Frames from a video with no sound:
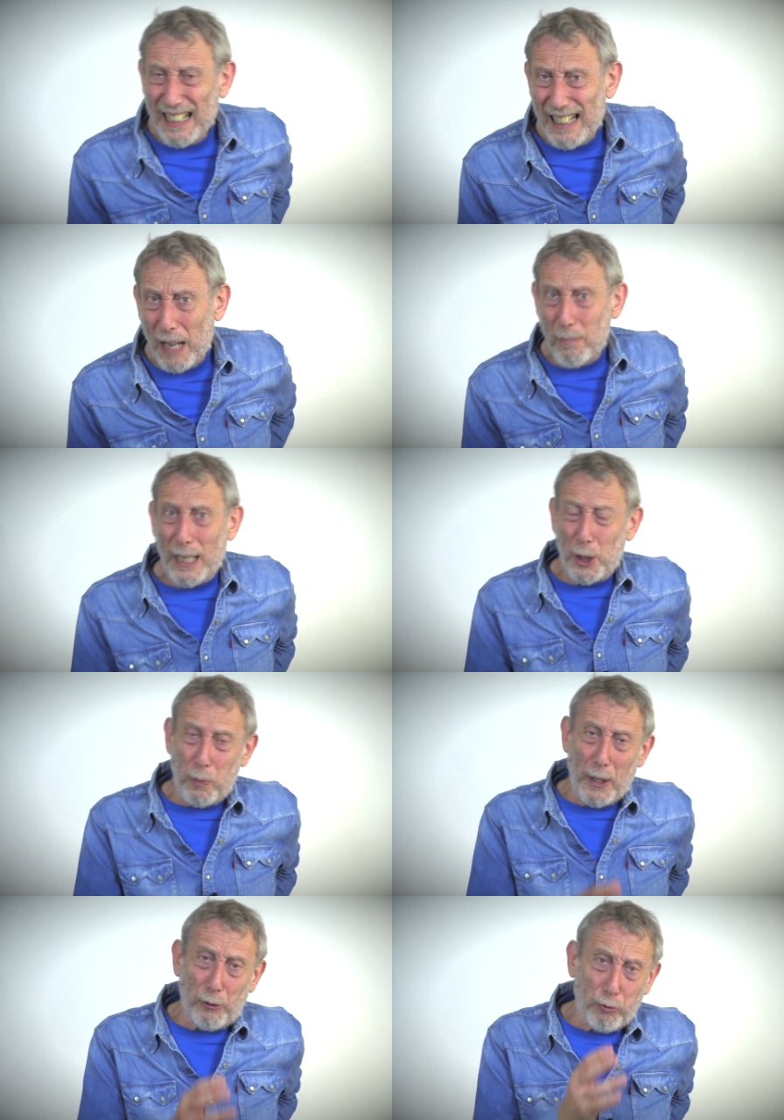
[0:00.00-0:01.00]
That means
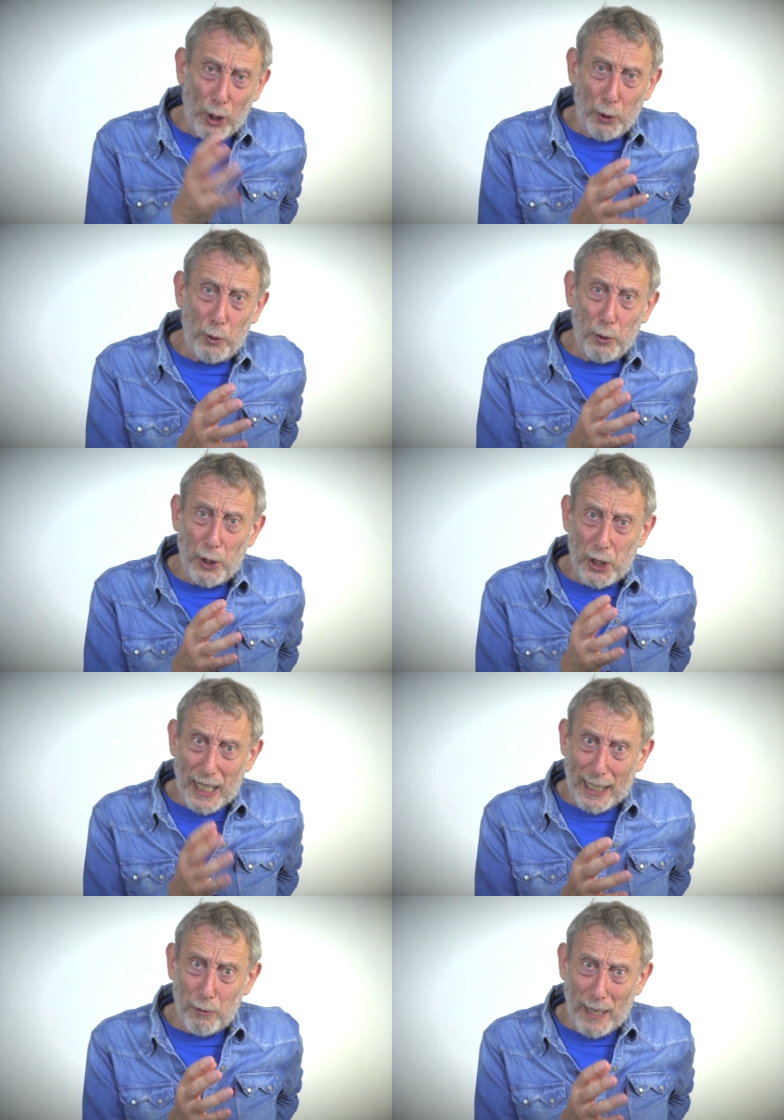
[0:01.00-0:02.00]
we're through the
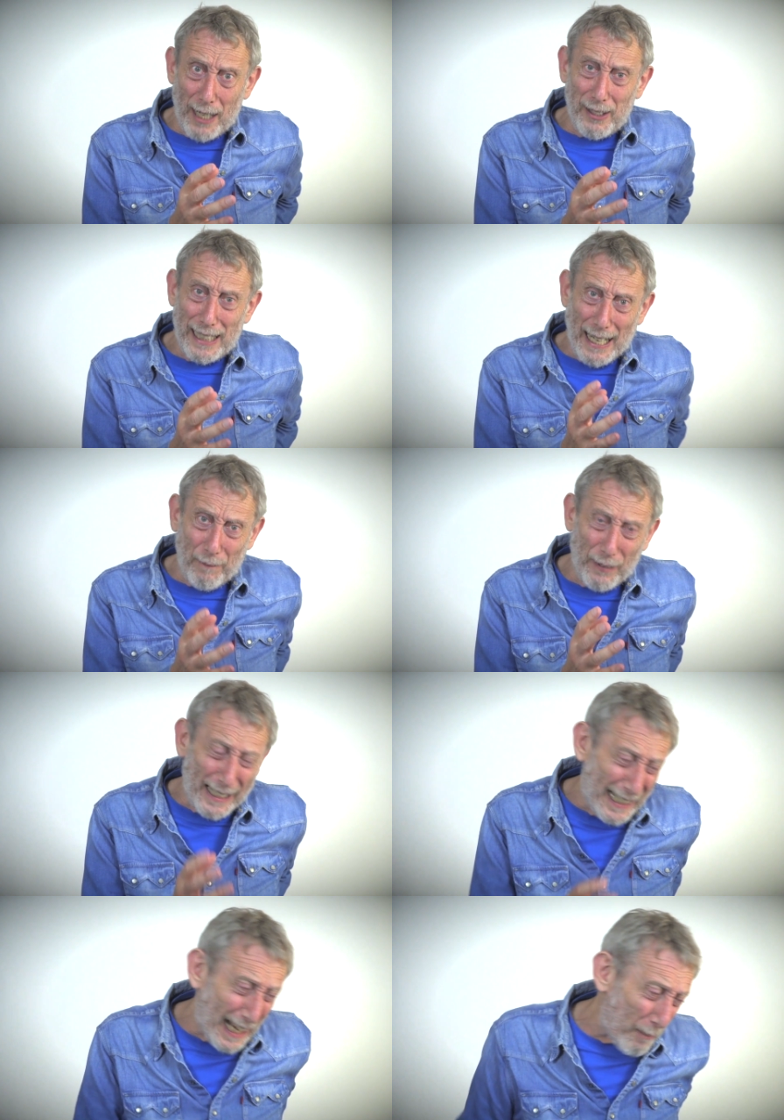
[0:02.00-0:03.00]
second round of the F
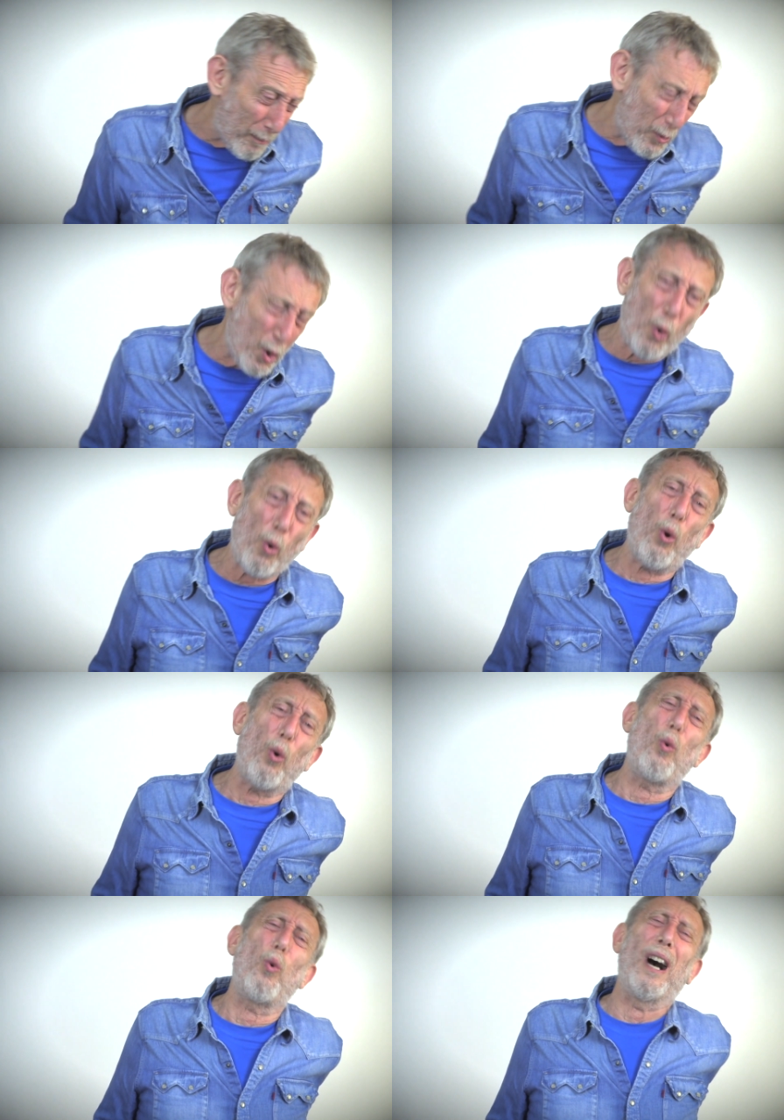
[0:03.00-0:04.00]
A Cup.
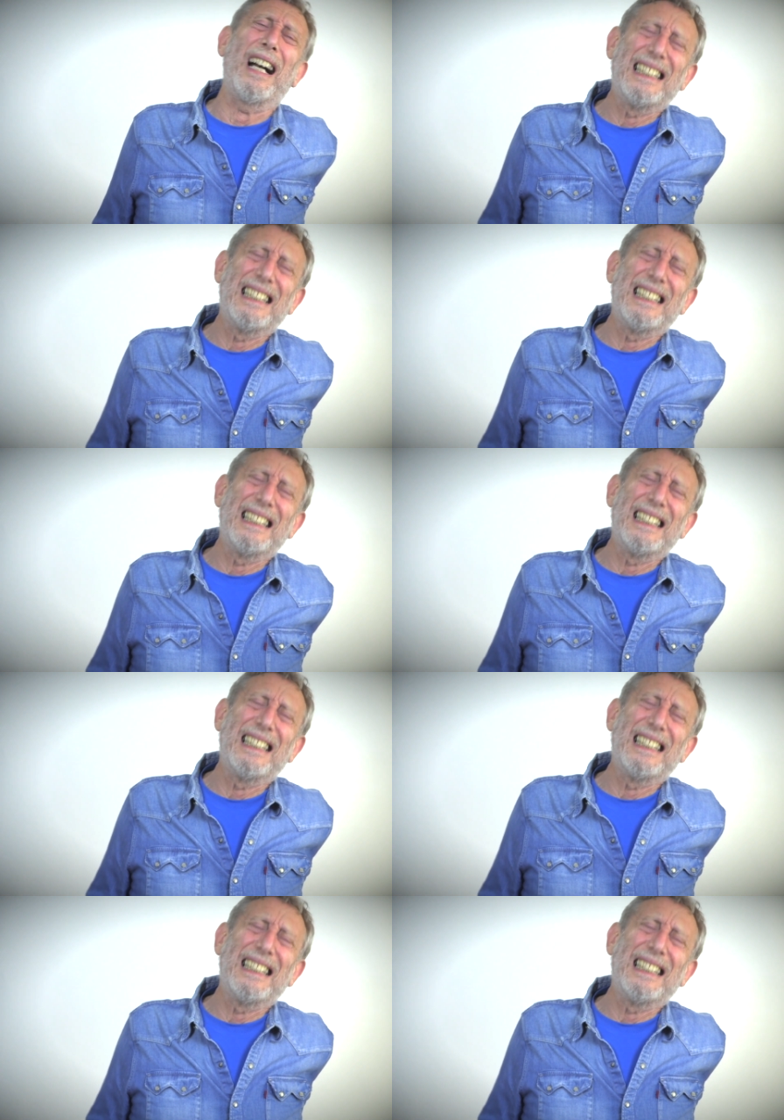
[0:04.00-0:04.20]
Ooh!